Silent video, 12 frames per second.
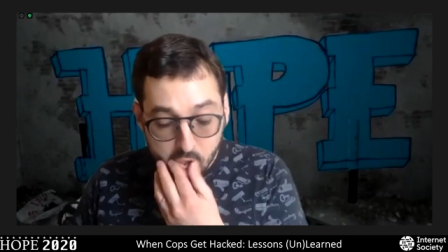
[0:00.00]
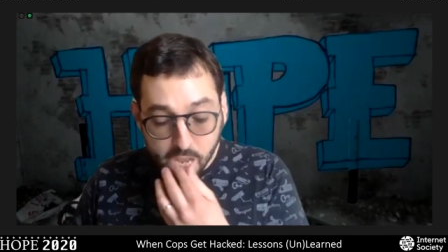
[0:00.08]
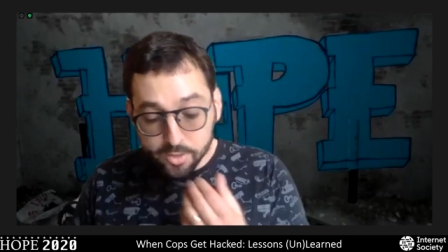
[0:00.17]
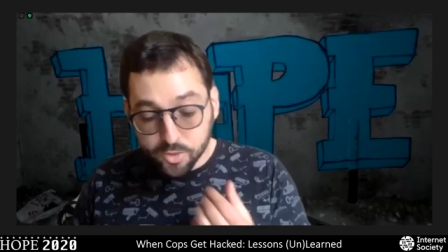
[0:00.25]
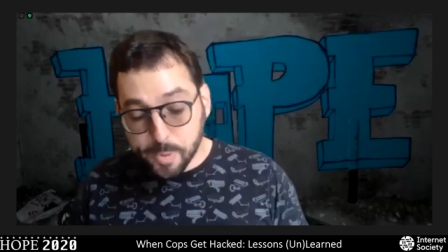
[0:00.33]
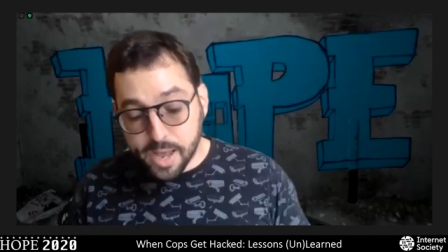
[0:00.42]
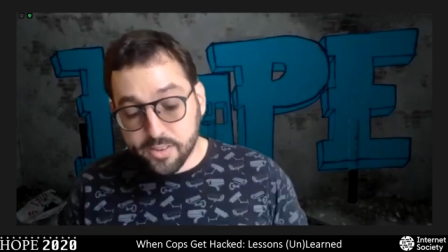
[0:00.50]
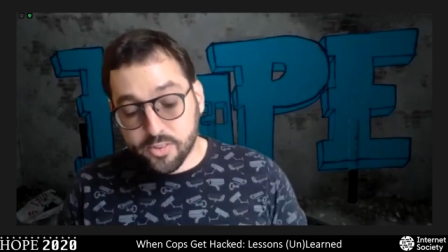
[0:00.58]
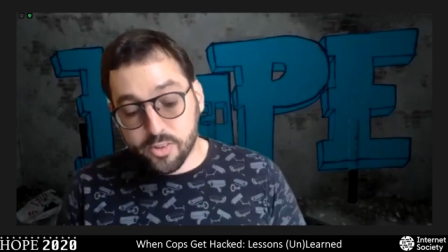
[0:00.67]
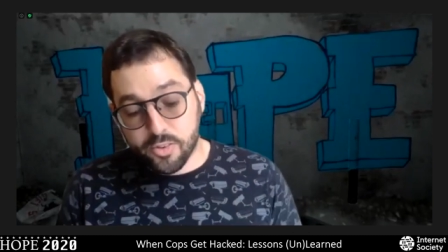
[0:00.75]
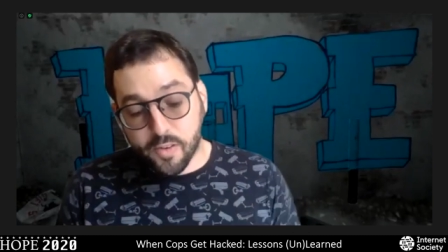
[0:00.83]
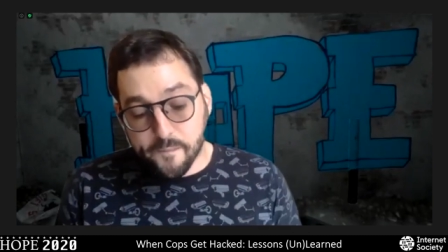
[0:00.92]
So
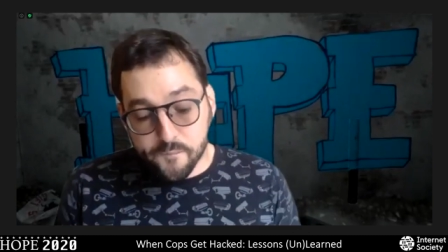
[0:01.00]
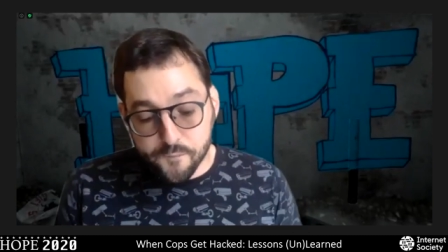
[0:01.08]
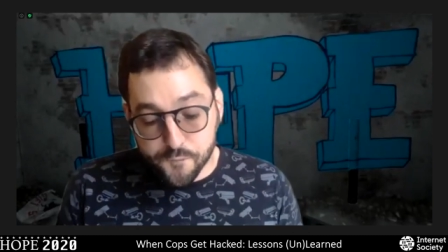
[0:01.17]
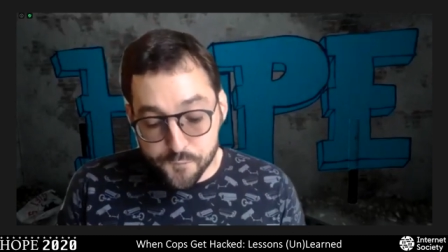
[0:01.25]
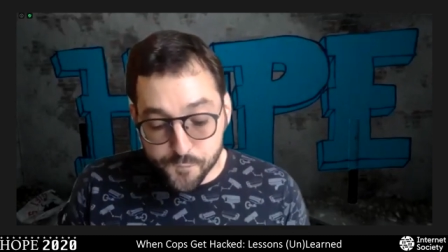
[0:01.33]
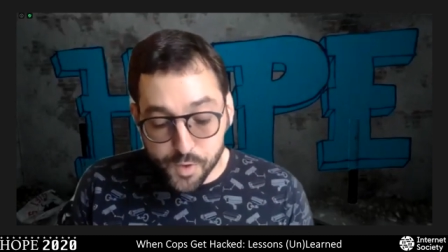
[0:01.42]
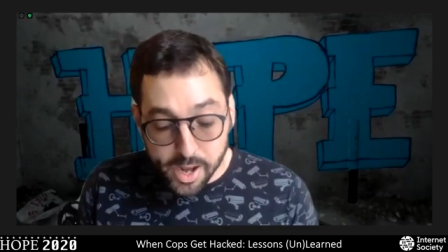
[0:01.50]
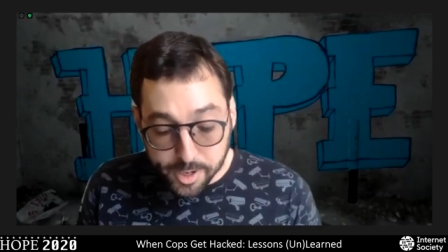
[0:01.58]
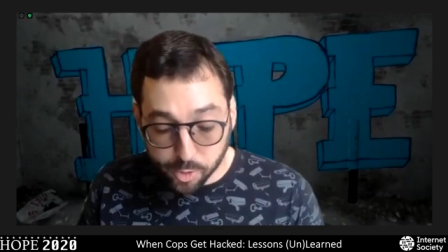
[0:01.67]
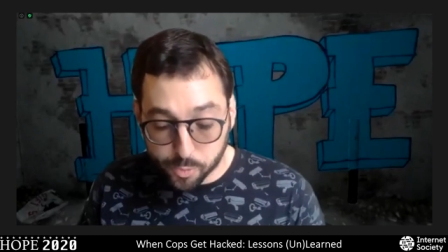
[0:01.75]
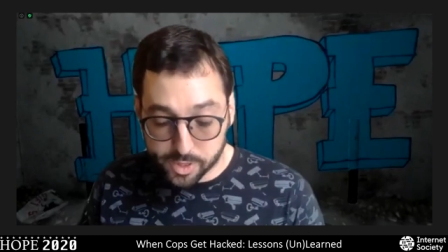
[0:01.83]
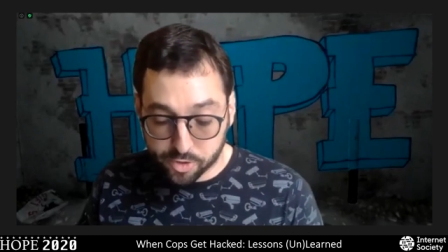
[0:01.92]
Madison's
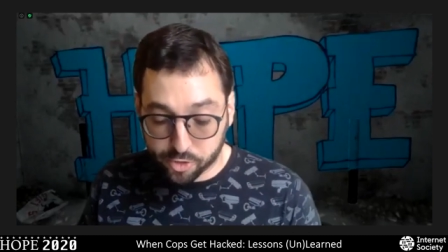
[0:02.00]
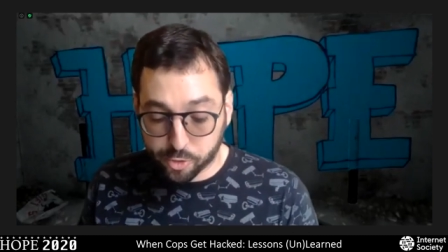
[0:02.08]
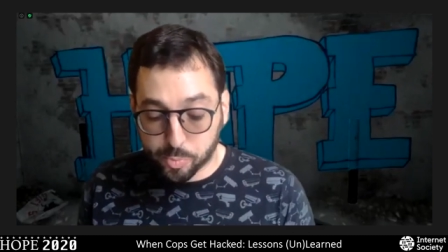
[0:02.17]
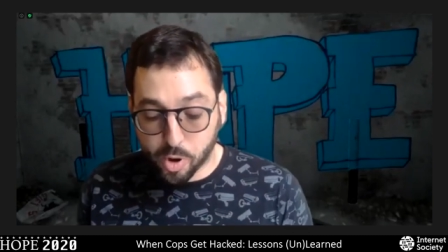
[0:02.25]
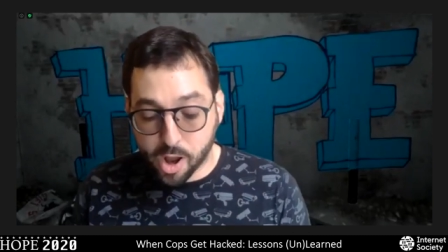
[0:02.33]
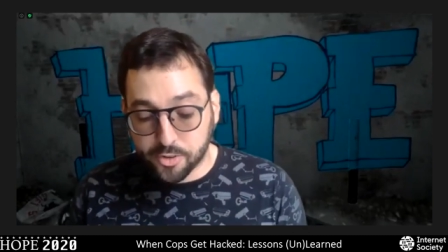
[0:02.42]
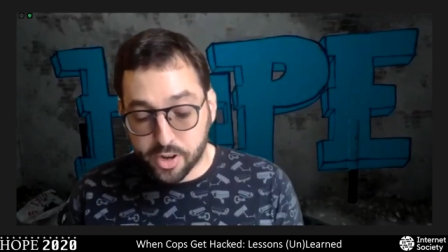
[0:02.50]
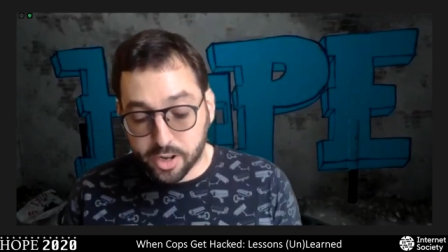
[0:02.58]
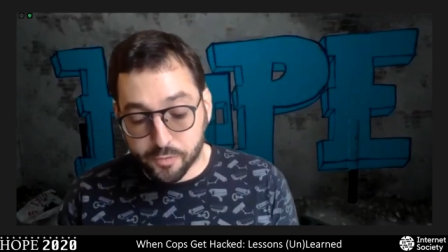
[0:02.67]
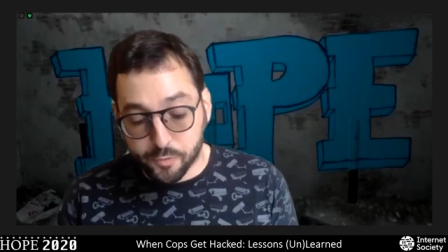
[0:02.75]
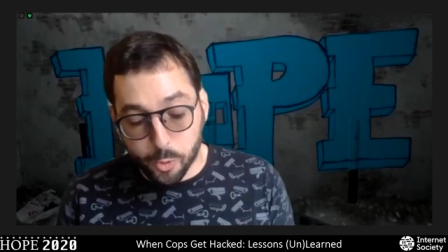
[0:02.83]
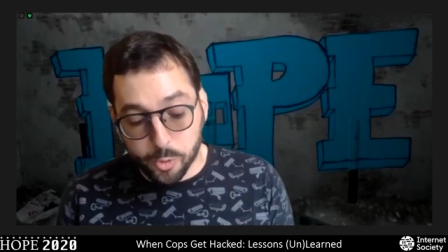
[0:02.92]
final research project
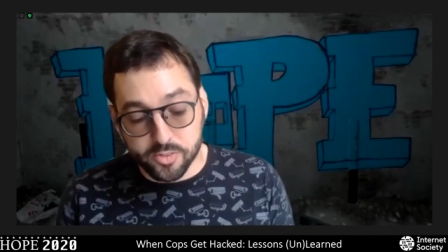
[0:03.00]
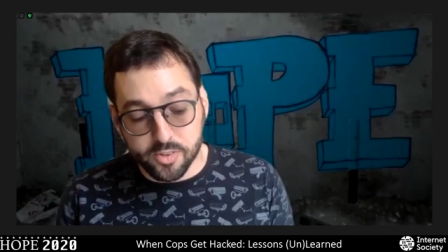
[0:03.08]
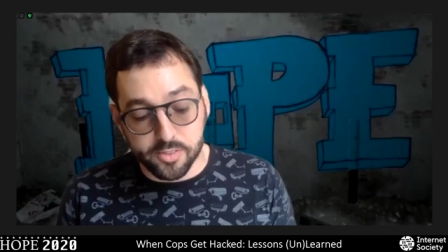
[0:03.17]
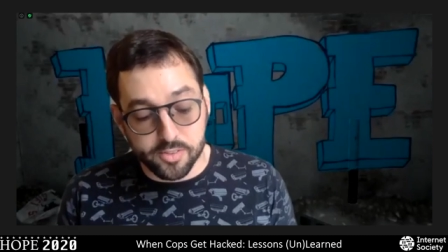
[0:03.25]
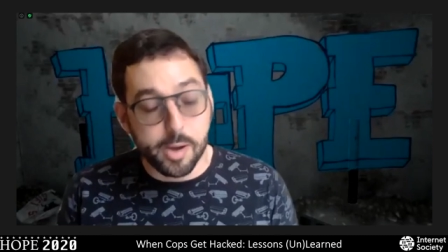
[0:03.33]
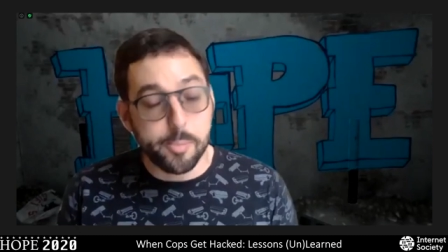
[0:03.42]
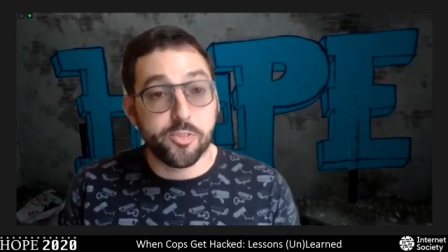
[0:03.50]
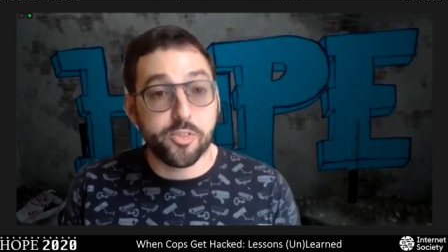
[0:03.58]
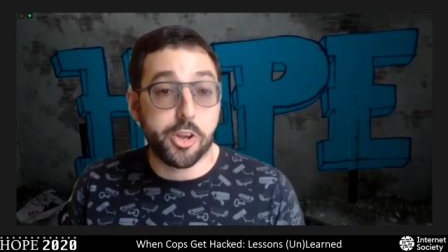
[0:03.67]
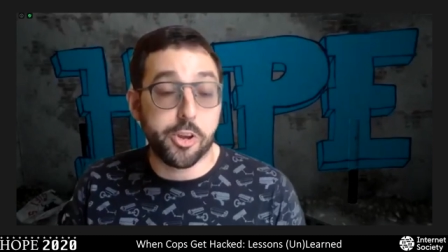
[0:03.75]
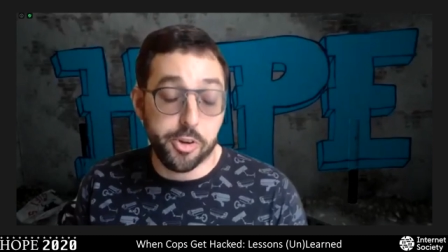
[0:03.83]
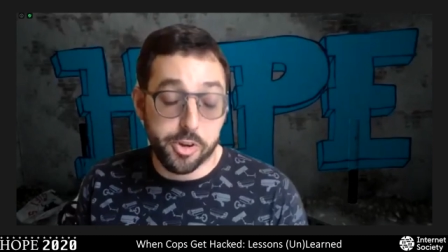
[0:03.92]
focused on
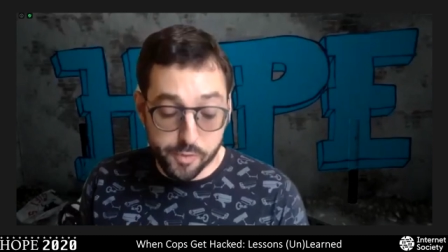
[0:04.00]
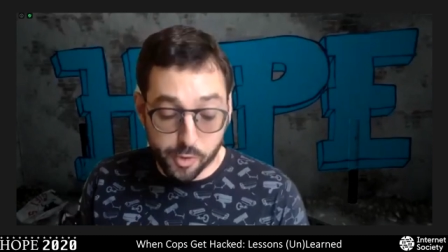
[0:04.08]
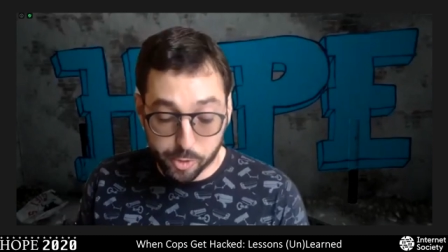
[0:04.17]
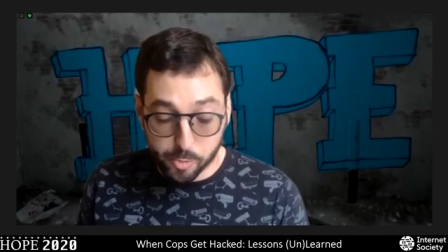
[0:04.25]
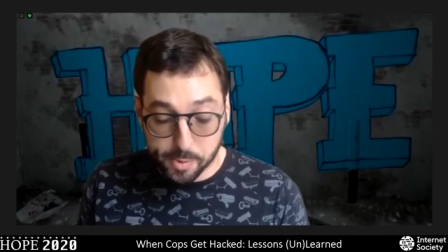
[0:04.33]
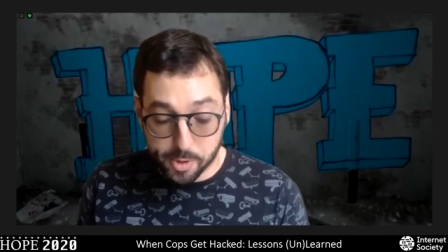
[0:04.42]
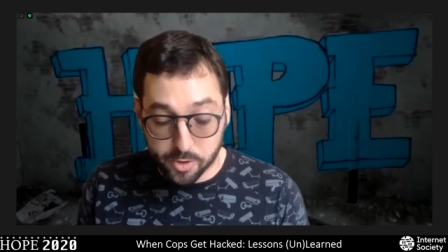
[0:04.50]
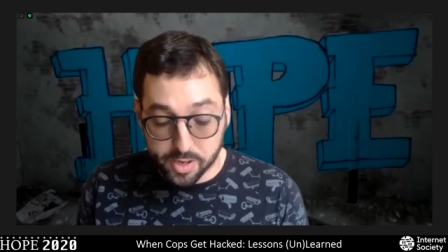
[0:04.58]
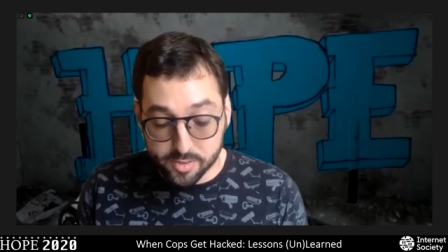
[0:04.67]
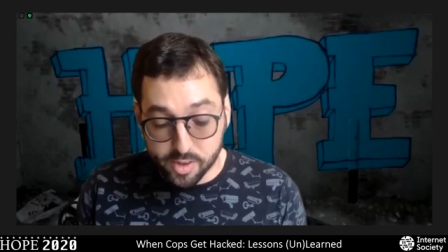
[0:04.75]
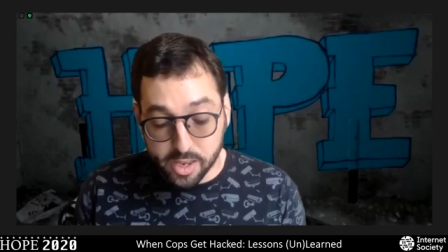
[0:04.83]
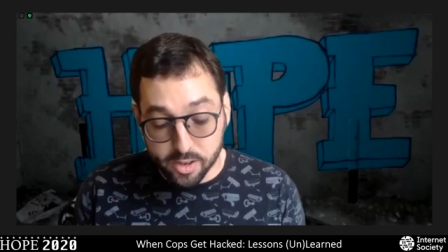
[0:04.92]
cybersecurity
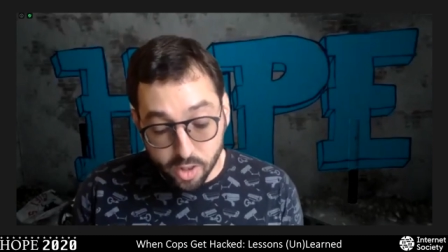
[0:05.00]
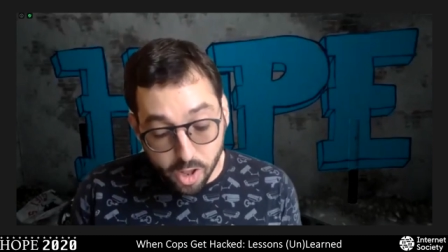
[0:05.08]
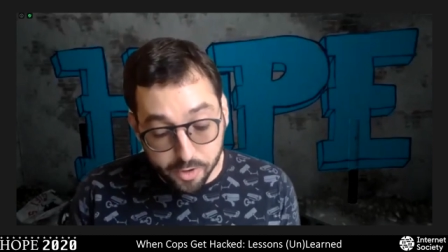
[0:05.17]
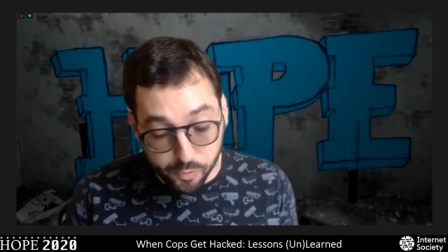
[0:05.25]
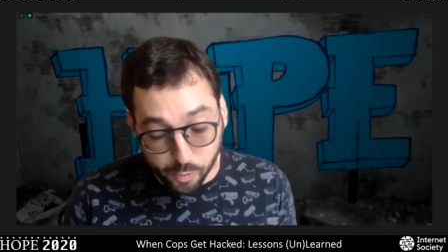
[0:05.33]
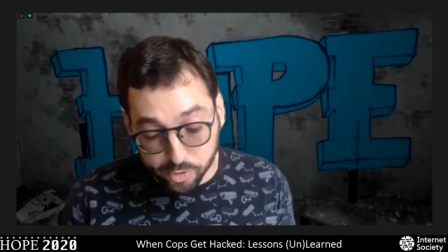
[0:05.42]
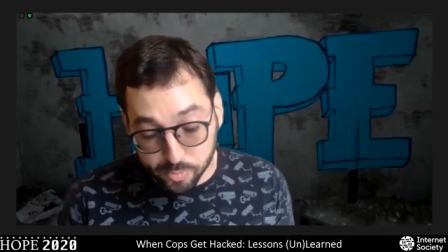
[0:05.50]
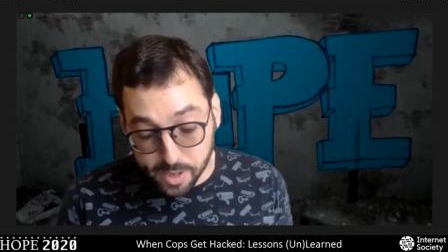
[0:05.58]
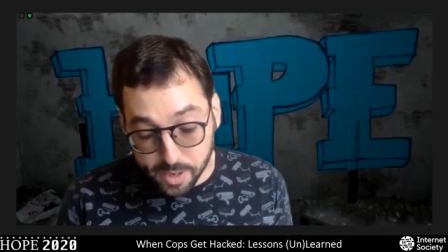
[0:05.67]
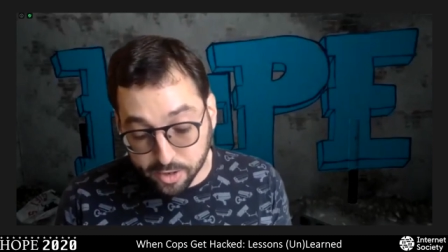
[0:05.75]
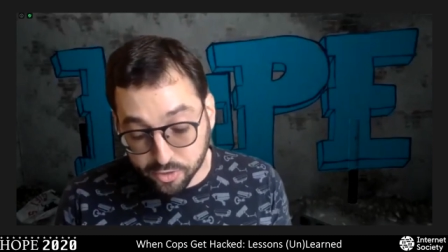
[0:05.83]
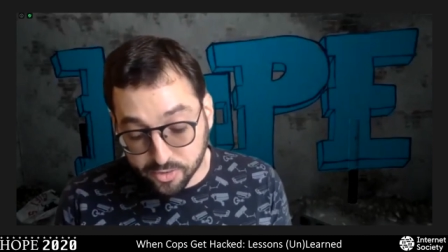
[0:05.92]
vulnerabilities in law enforcement
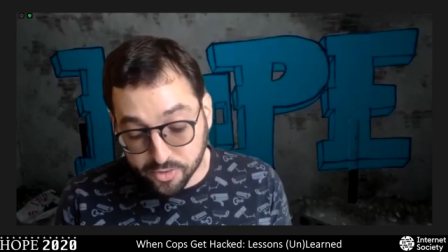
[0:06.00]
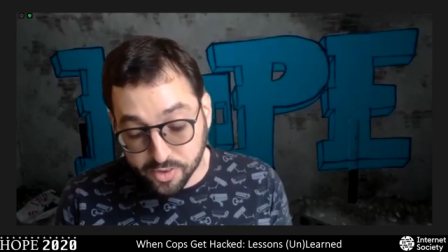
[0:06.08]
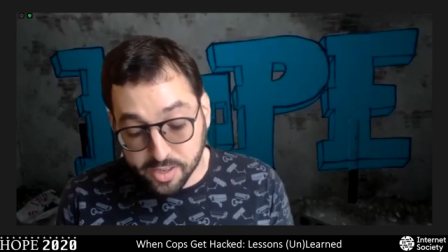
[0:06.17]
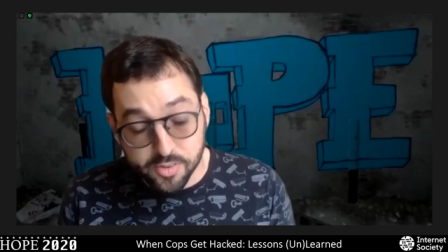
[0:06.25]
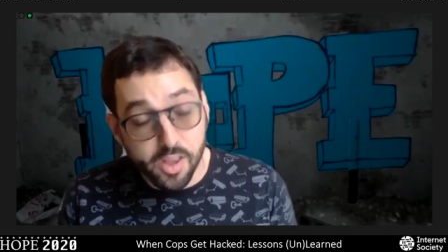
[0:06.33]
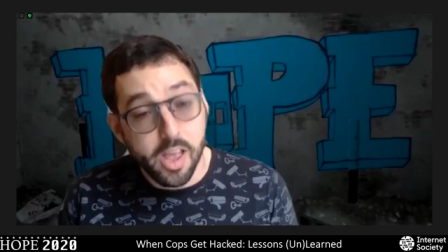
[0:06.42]
agencies.